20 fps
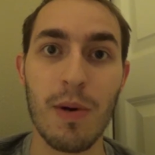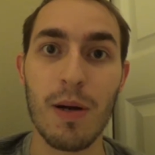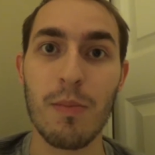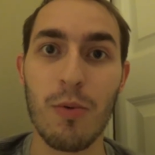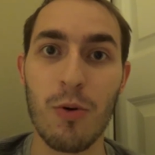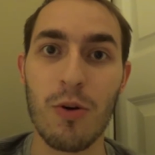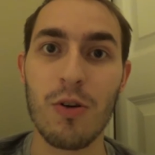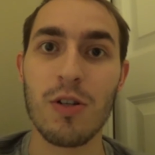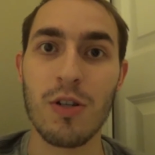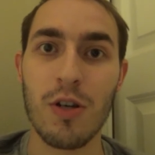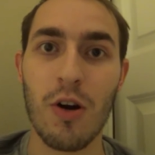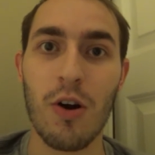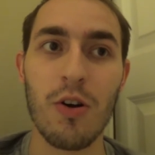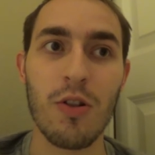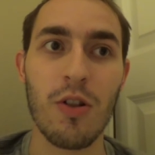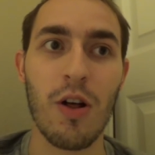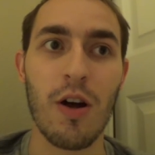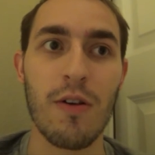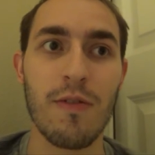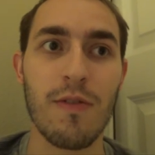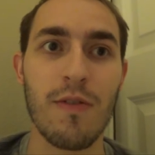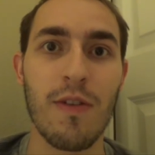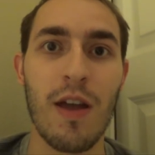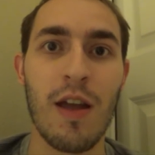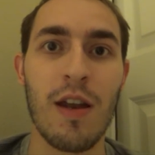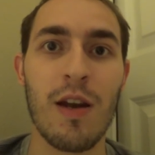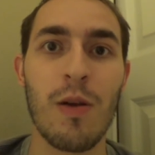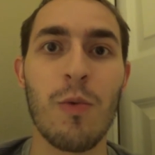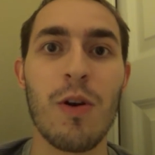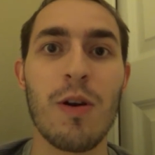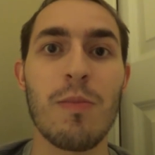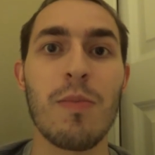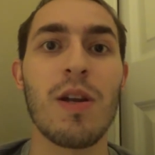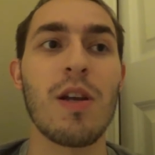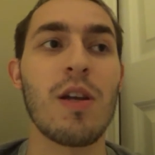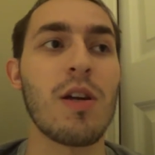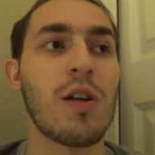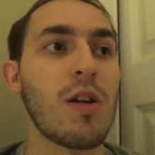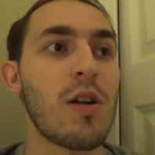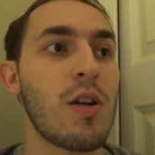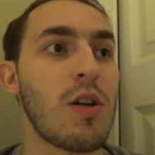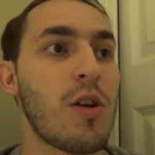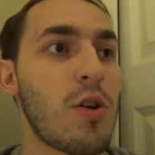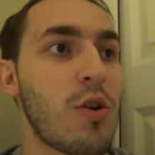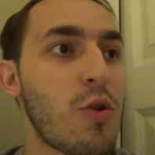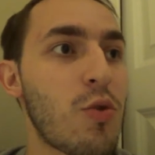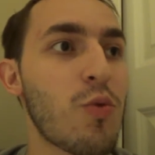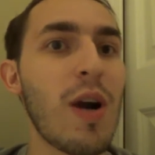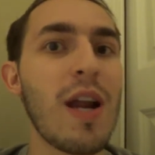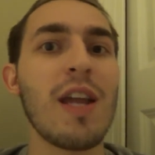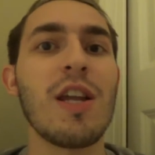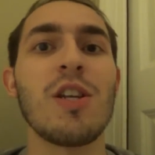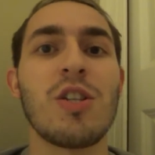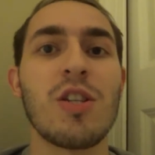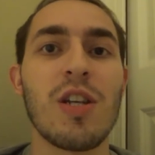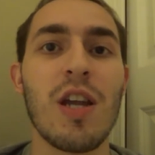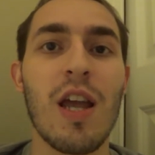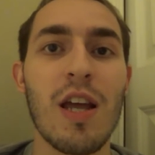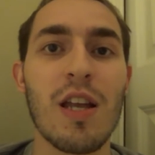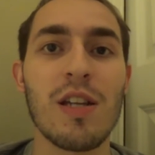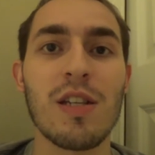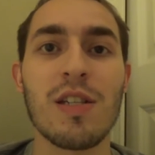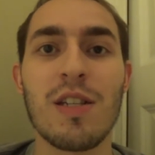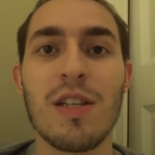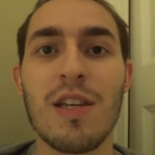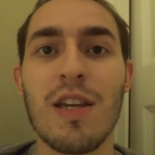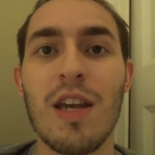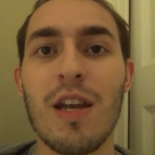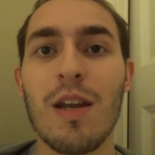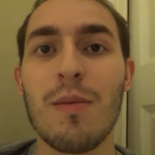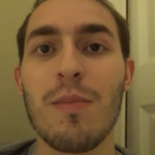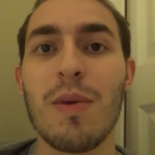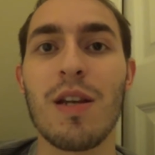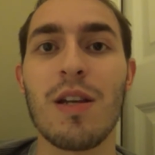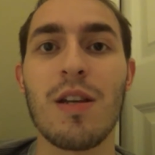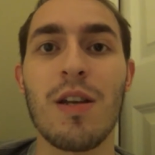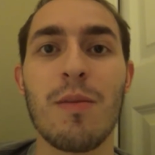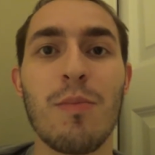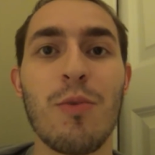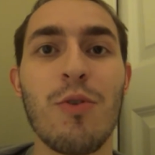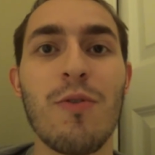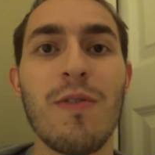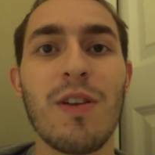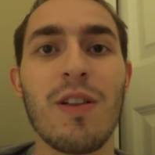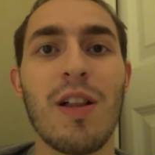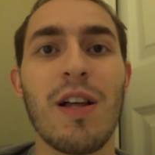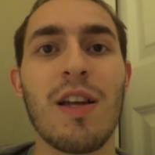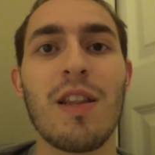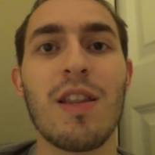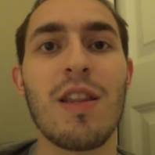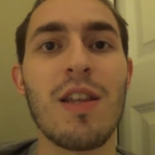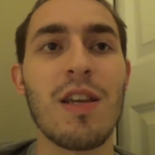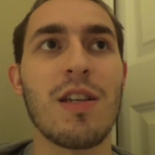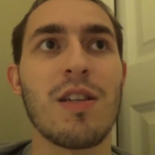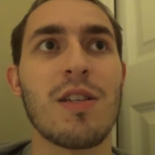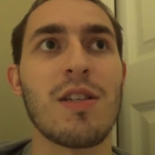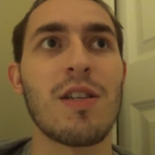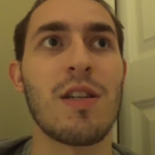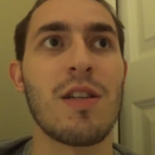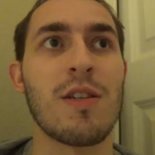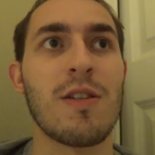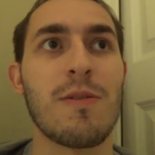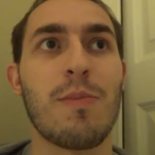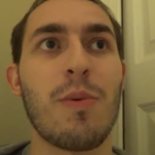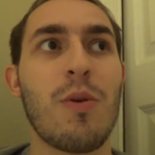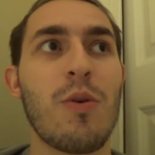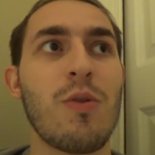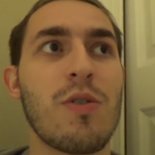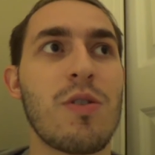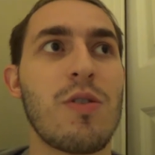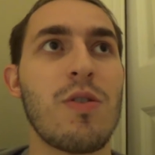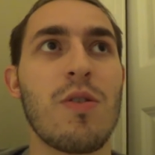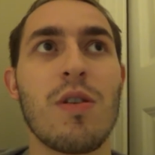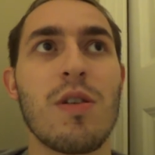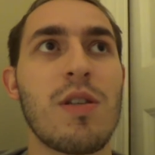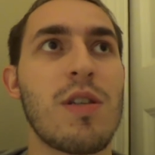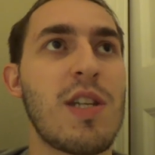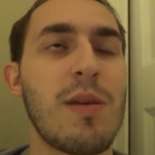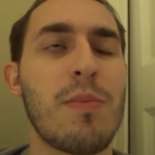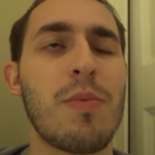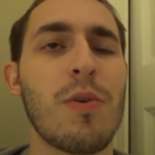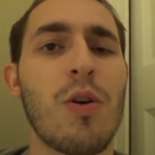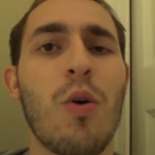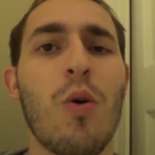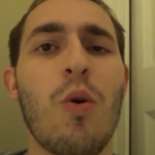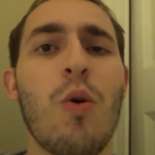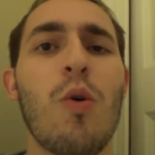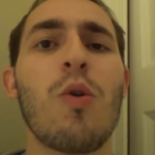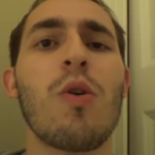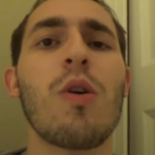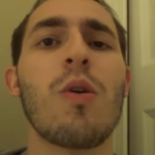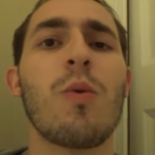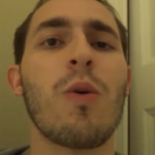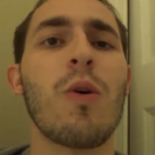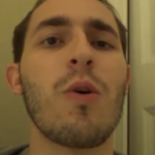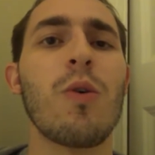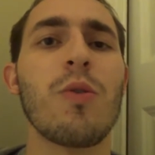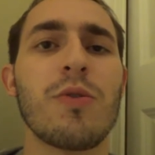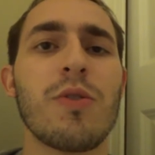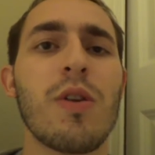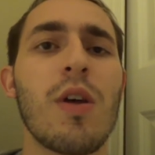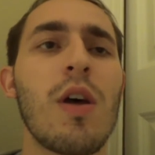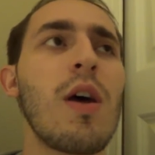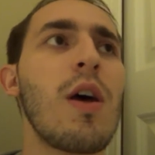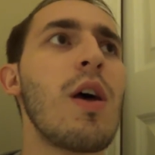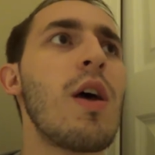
by Boris Karloff, and it would have been a great chance to get him in a movie like this as opposed to his typical horror roles.